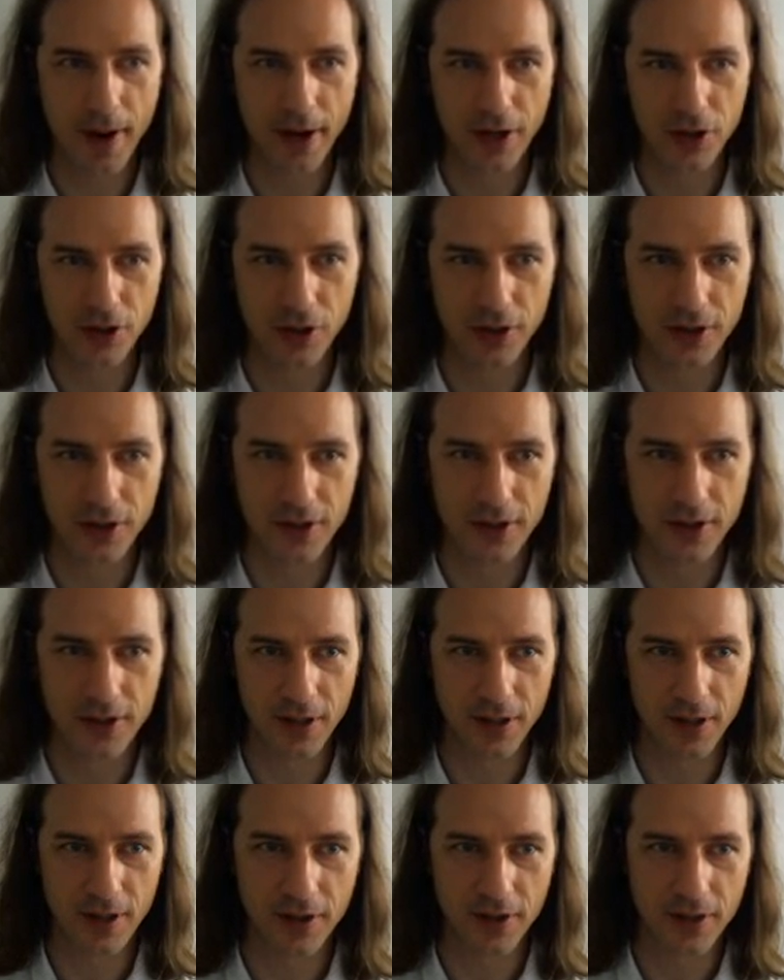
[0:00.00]
Actually, this is
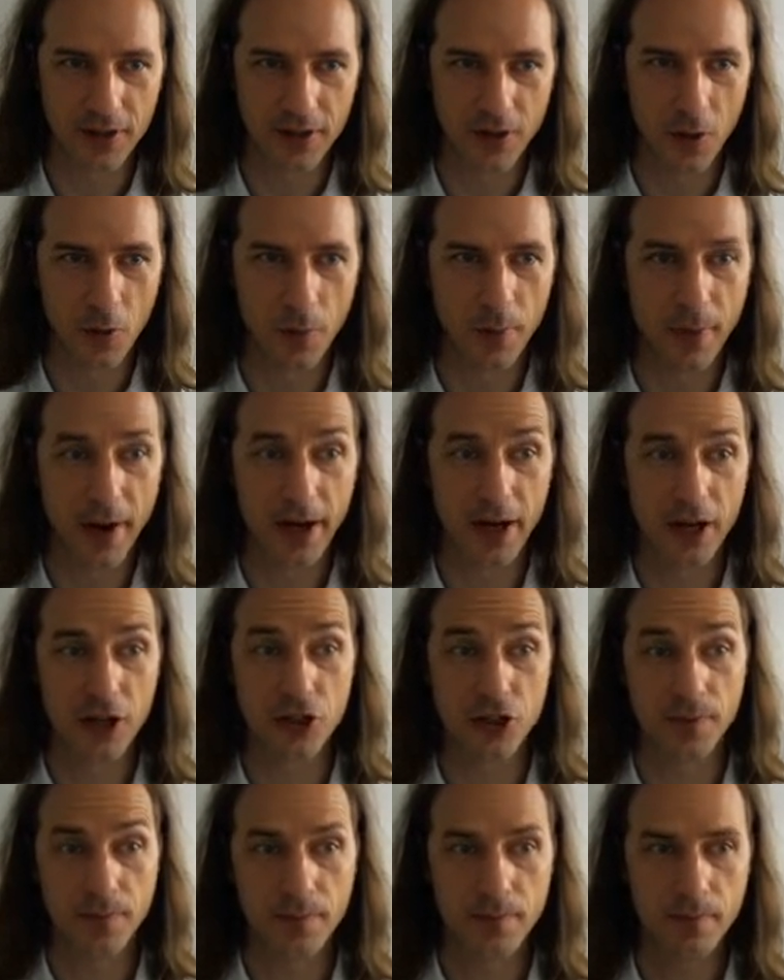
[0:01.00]
not its own
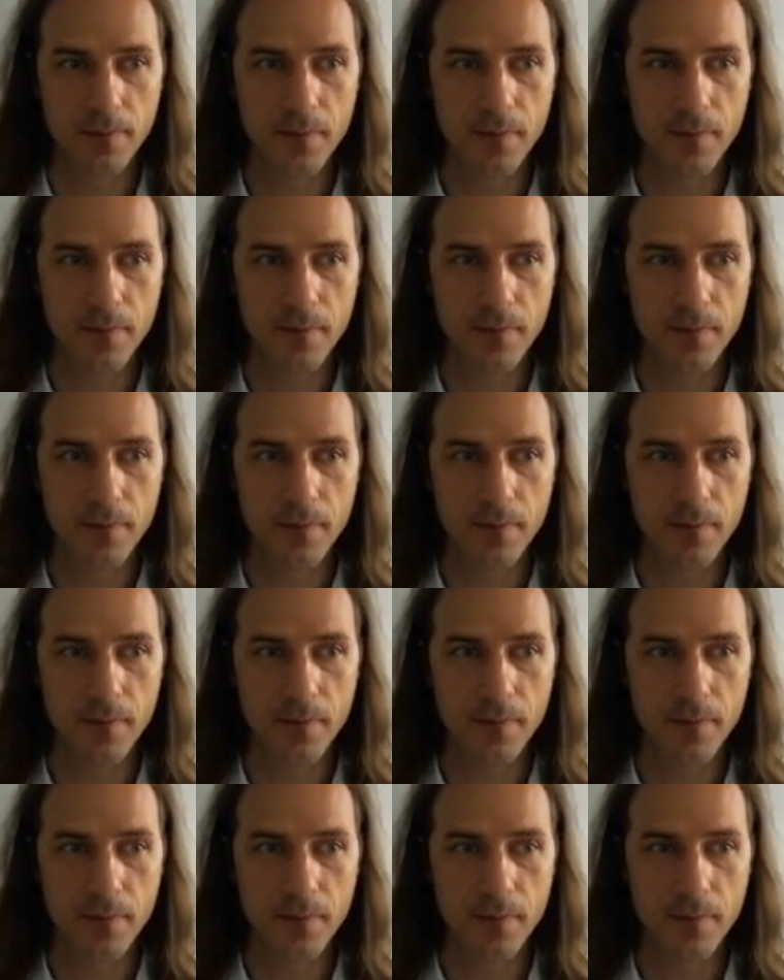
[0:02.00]
package.